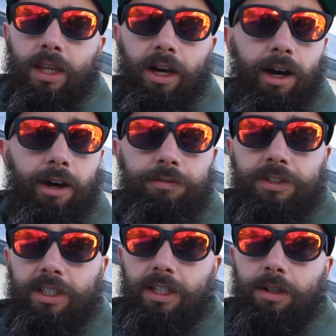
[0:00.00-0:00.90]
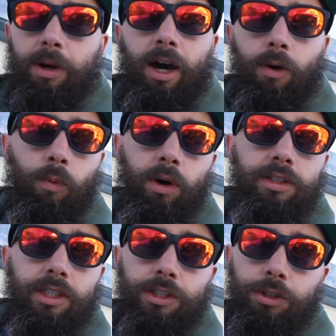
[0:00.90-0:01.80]
I've seen about
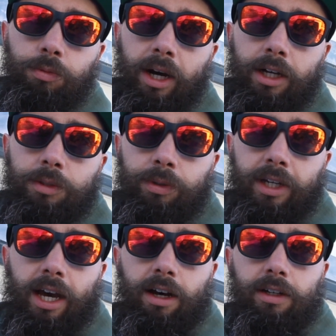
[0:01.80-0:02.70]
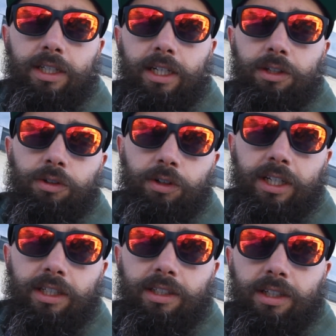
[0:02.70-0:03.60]
1 to 2 miles per gallon
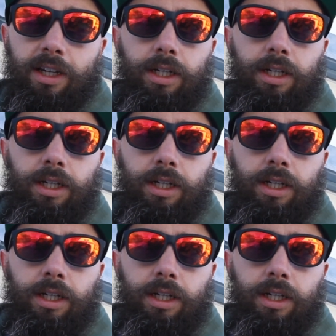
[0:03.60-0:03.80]
increase.